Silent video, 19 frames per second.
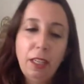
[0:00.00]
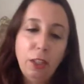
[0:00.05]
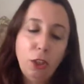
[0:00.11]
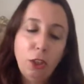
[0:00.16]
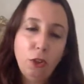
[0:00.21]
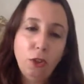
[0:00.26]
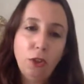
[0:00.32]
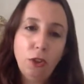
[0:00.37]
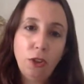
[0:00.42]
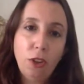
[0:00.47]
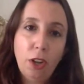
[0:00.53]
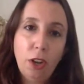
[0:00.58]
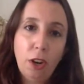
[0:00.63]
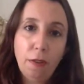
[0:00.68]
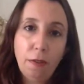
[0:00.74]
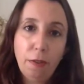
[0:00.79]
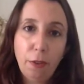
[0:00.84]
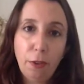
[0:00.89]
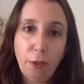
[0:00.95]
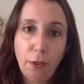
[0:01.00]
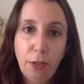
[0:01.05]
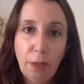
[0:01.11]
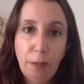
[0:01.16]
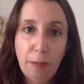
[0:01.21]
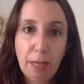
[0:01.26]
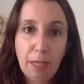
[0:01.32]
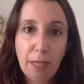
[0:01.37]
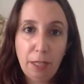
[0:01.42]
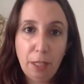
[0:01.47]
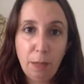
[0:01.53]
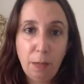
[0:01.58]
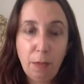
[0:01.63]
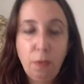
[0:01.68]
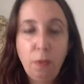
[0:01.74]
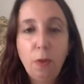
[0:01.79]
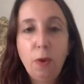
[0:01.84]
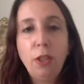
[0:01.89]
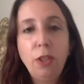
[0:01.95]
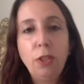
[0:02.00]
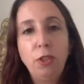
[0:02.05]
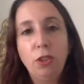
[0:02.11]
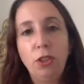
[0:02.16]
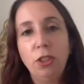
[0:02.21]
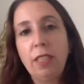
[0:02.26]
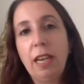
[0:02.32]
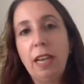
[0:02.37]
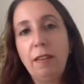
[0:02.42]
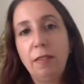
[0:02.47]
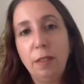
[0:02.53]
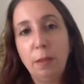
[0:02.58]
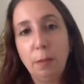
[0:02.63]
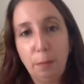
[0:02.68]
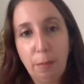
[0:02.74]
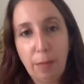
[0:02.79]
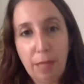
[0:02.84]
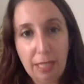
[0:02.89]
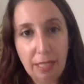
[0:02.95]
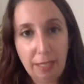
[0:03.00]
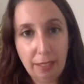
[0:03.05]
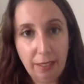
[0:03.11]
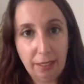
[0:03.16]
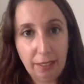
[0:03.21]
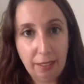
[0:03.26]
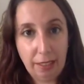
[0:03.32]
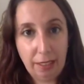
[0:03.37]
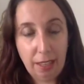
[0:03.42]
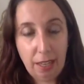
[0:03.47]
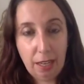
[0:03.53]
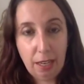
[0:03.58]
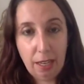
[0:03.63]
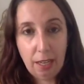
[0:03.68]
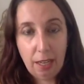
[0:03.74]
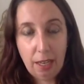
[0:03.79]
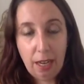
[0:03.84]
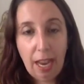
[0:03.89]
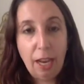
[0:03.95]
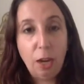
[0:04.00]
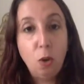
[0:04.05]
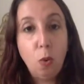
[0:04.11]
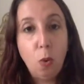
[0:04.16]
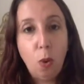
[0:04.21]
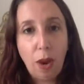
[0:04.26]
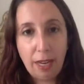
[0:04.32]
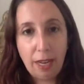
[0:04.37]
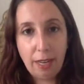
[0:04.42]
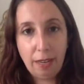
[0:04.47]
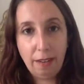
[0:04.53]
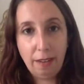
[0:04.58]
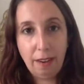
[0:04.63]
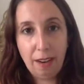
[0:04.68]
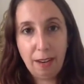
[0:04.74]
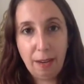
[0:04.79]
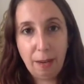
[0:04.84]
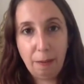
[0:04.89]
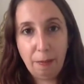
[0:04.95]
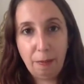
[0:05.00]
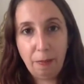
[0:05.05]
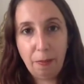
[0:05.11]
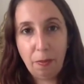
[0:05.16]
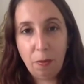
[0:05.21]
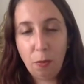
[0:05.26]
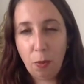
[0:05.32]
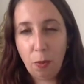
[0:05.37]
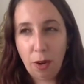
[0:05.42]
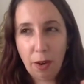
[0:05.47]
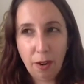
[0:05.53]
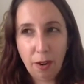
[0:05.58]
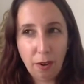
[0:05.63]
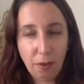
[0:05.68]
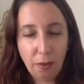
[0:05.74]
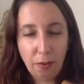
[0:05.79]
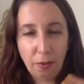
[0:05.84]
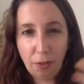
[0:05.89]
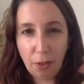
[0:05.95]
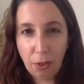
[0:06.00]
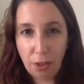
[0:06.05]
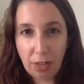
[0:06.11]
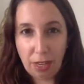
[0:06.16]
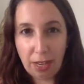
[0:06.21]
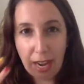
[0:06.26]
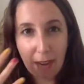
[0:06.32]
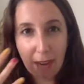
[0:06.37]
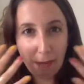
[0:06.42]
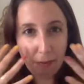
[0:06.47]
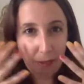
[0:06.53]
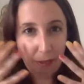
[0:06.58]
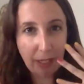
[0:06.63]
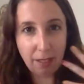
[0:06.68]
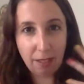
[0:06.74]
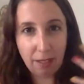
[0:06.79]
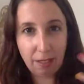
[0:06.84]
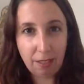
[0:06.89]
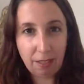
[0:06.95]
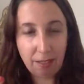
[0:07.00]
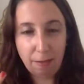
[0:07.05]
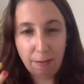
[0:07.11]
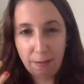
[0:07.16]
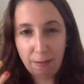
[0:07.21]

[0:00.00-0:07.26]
you turn it off 30 minutes before and you just have some peace and quiet time where you didn't have these